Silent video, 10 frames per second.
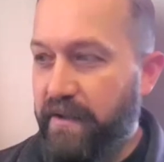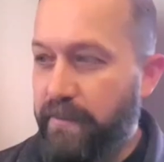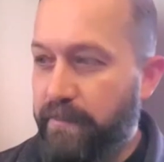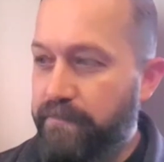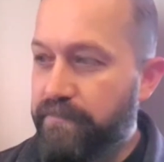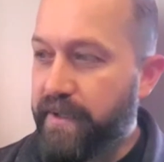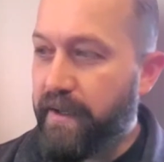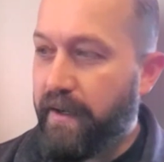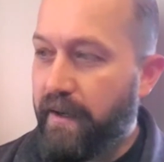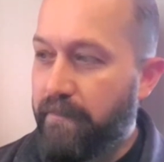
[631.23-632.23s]
them
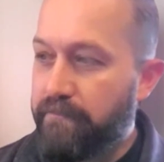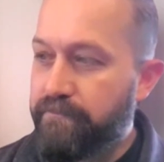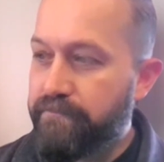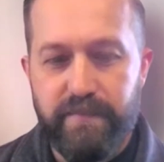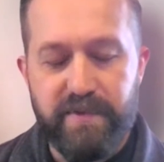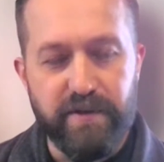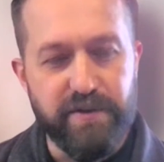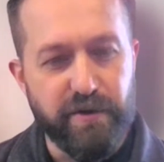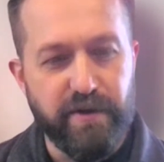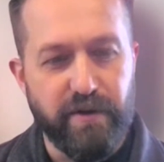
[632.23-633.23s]
to
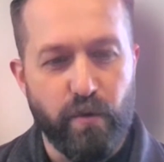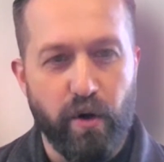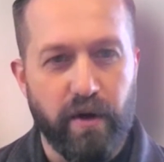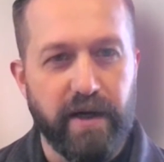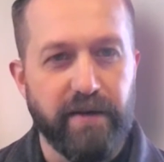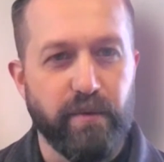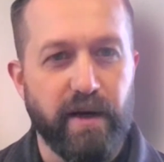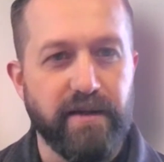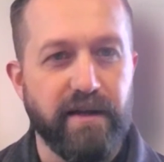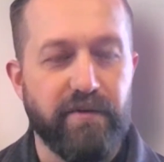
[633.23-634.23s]
ensure that they're working at the
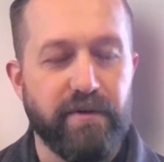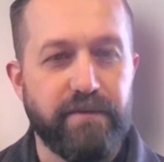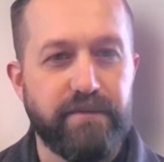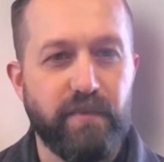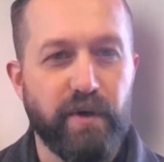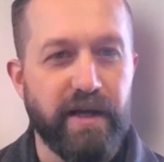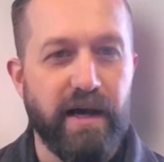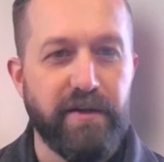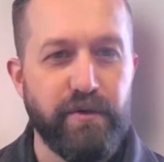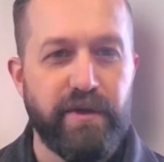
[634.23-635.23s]
right level. What
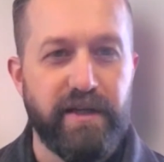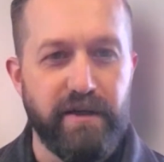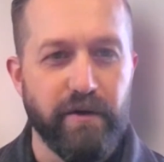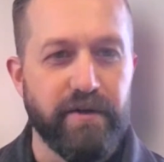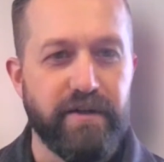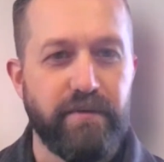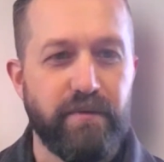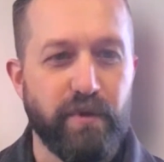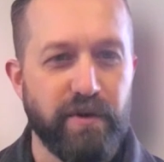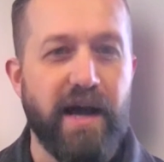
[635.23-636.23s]
got you here
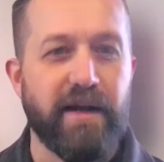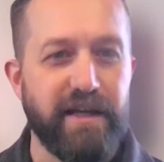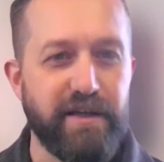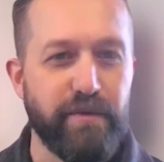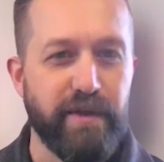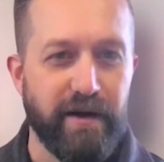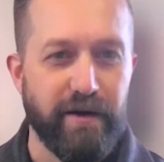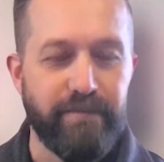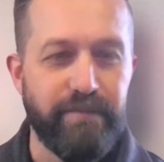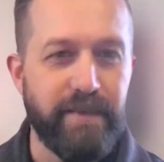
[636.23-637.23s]
will not get you
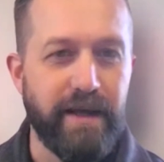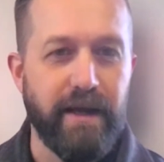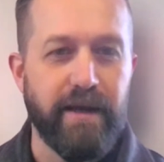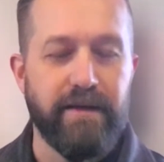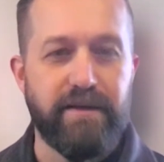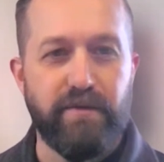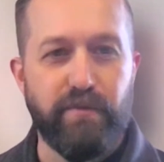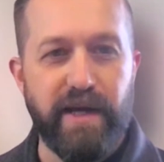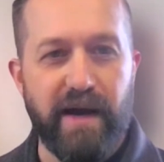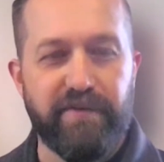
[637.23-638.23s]
there. And
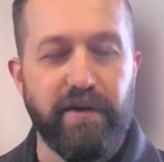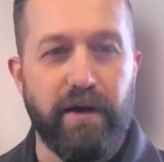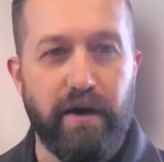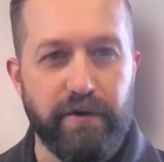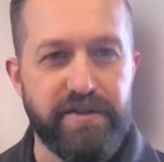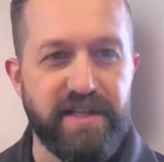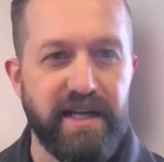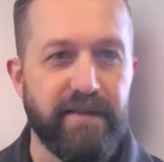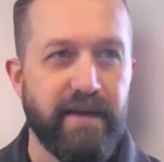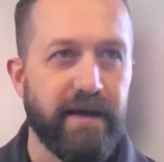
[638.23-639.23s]
we have to
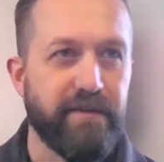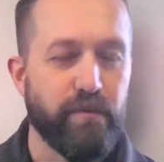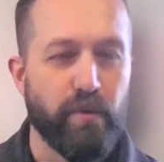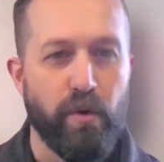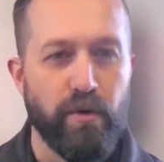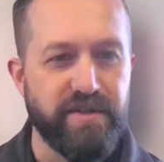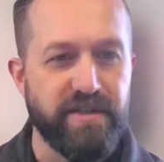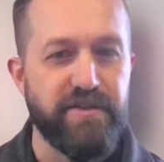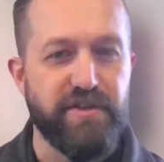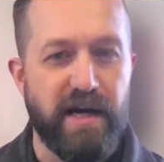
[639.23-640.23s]
understand that the roles
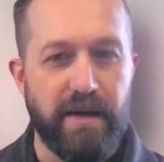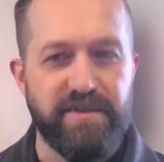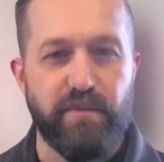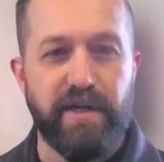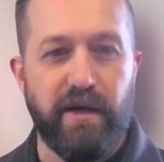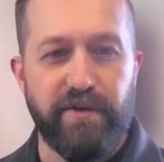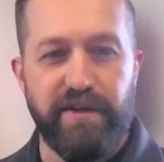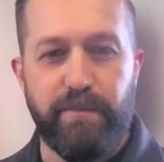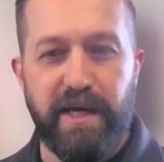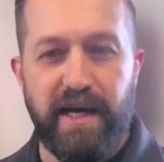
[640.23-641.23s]
and the jobs that we held
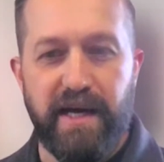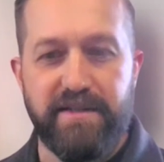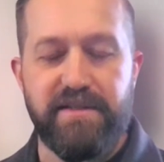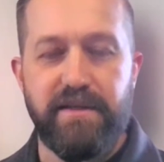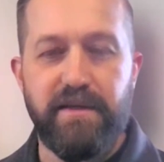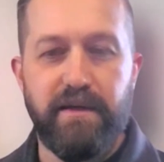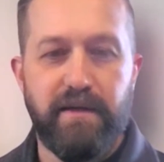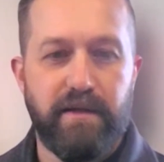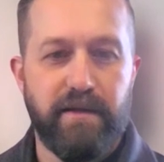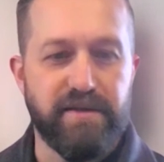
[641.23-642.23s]
in the past,
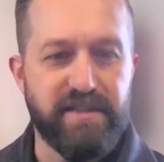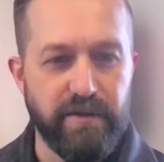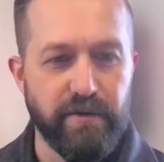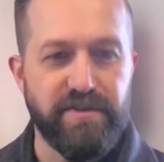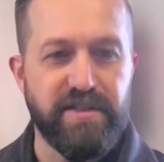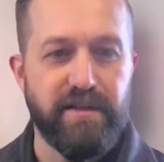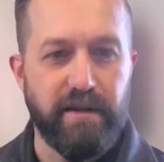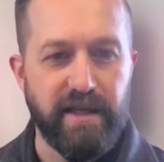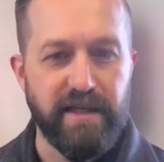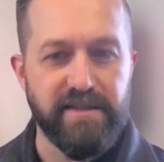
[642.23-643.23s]
the skills and
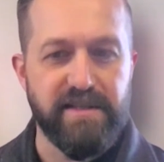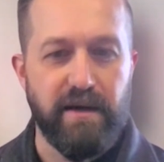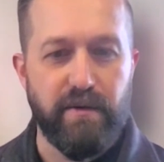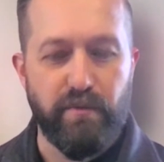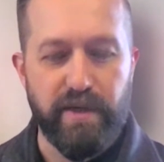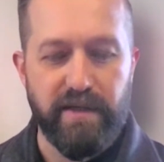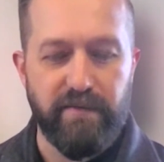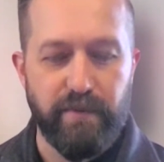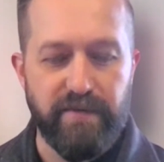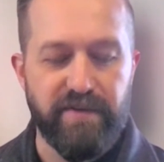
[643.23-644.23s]
the things that
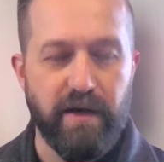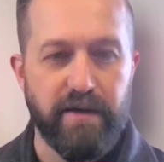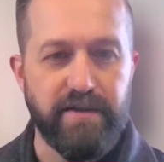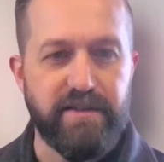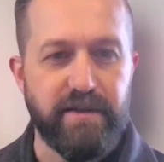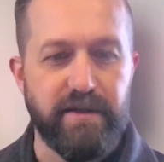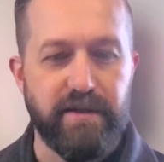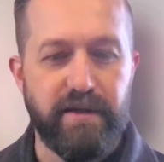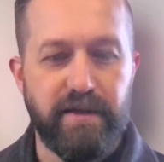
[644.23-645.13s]
we've done to